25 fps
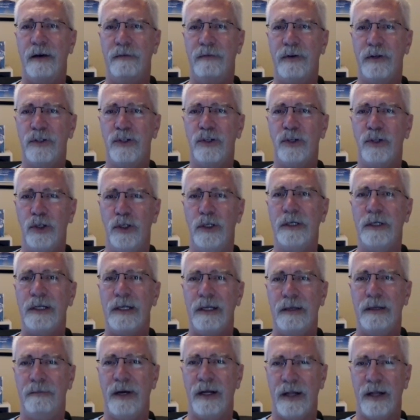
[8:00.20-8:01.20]
of a good
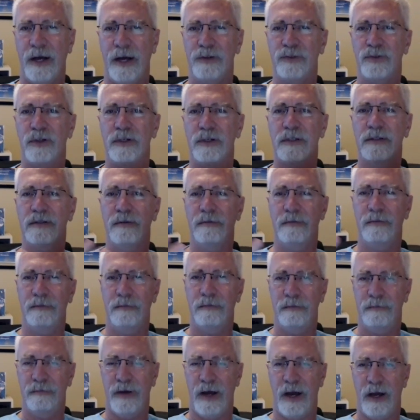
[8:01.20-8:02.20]
email address
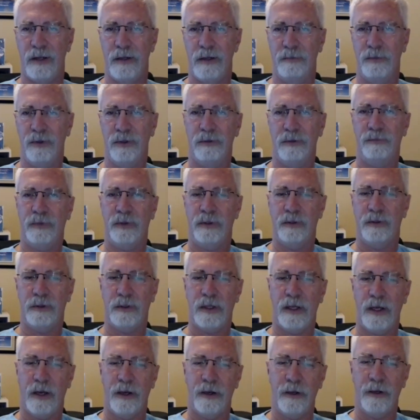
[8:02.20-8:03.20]
valuable.
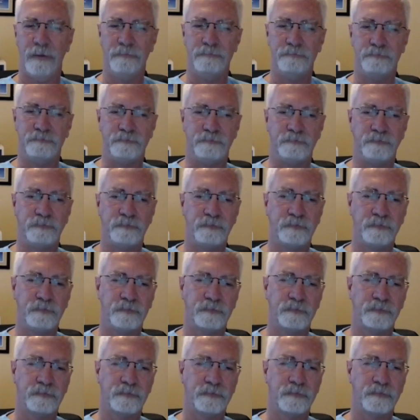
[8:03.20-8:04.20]
Okay?
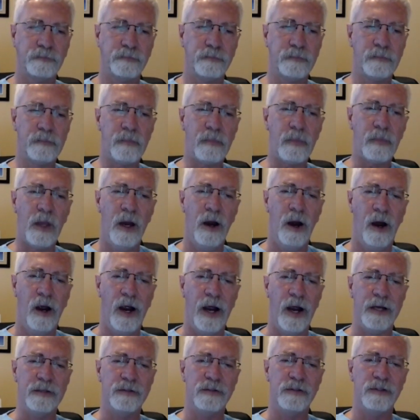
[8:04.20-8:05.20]
All
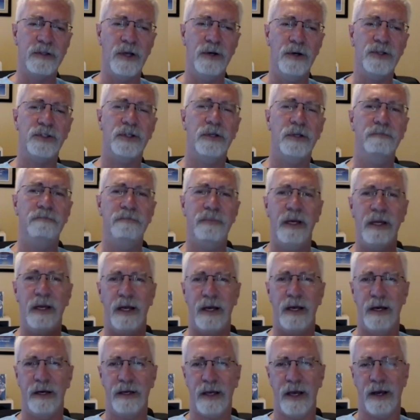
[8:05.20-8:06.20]
right, social
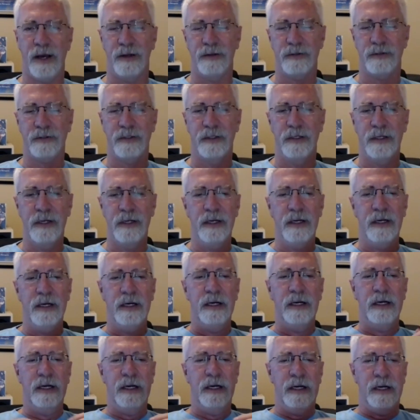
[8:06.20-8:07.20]
media accounts.
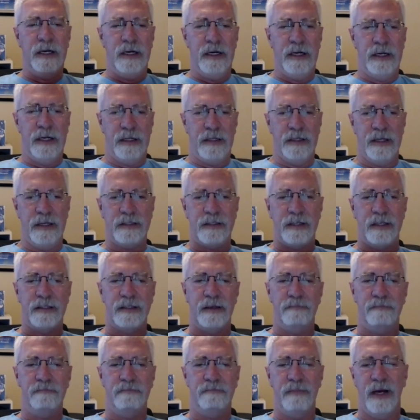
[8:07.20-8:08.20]
This
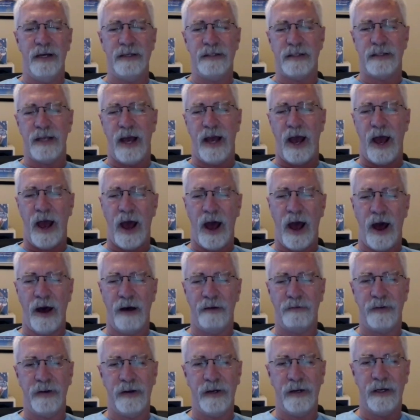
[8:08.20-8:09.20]
is a
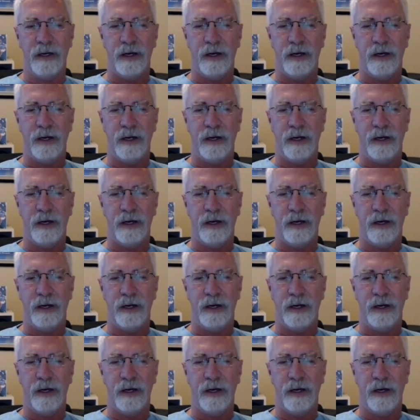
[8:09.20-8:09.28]
must-have.